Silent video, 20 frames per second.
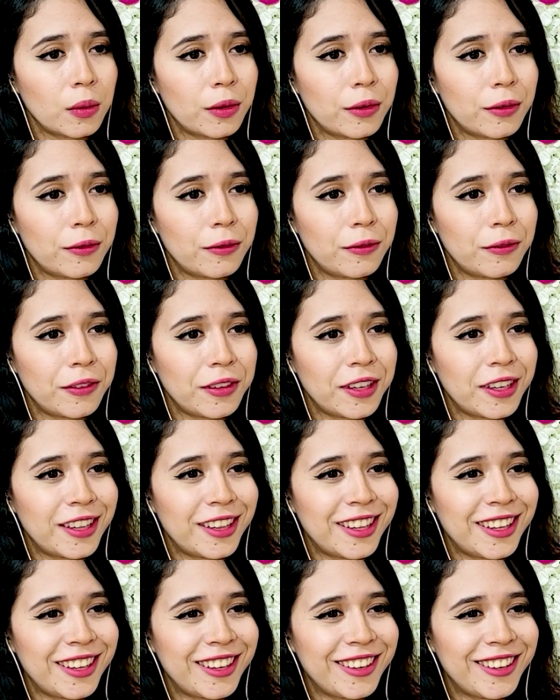the
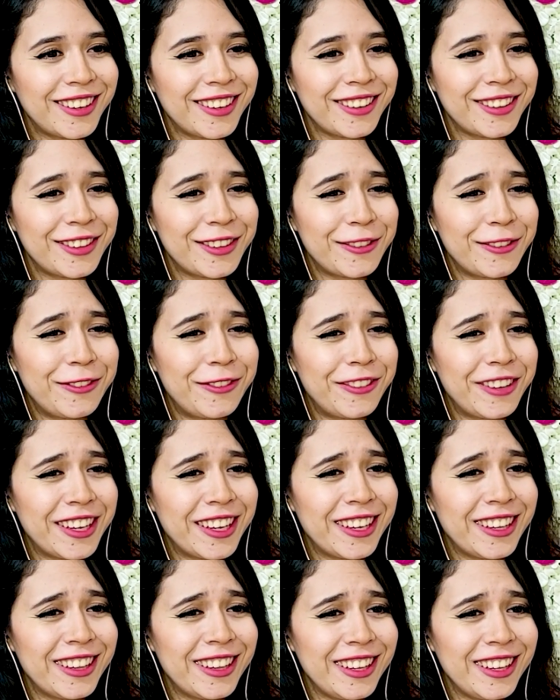feeling, the
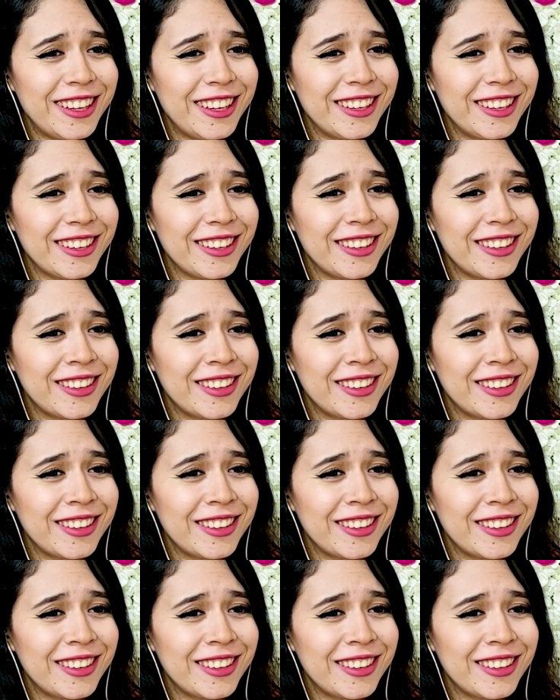feeling.